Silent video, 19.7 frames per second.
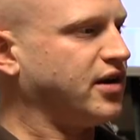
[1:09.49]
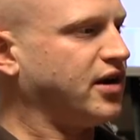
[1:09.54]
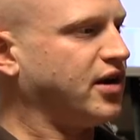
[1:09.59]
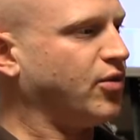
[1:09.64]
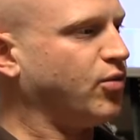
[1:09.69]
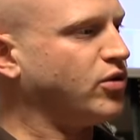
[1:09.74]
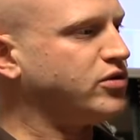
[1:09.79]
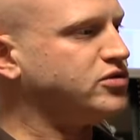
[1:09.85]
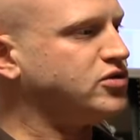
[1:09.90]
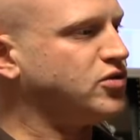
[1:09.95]

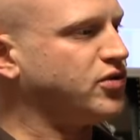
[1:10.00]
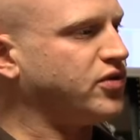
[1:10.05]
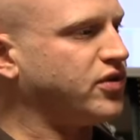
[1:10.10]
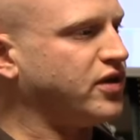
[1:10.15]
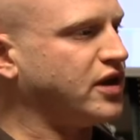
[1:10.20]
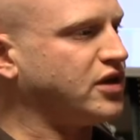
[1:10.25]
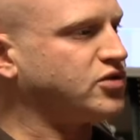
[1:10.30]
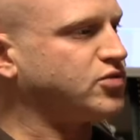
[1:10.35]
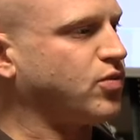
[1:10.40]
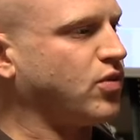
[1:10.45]
we'll do
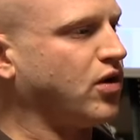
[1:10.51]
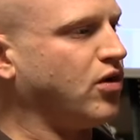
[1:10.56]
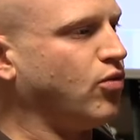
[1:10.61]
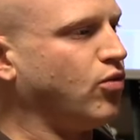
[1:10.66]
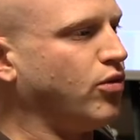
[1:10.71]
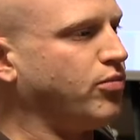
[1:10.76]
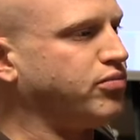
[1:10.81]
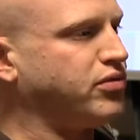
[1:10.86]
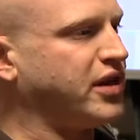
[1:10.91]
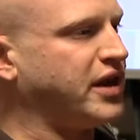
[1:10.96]
things where
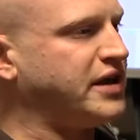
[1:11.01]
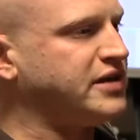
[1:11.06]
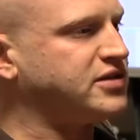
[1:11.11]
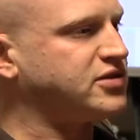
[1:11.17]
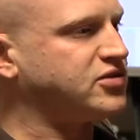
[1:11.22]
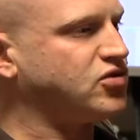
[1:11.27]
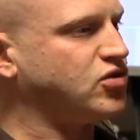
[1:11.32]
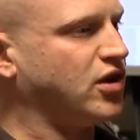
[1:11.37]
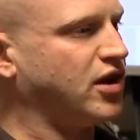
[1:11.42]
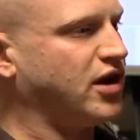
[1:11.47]
we'll
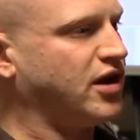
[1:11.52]
place